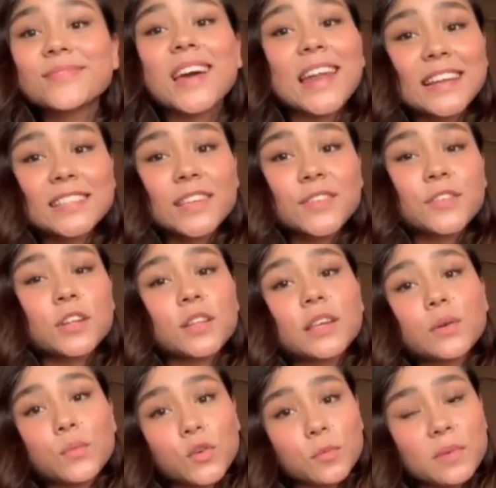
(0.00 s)
and I definitely
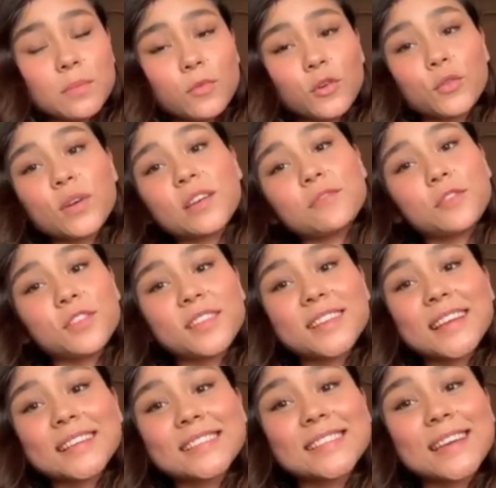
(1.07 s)
will be more grateful the next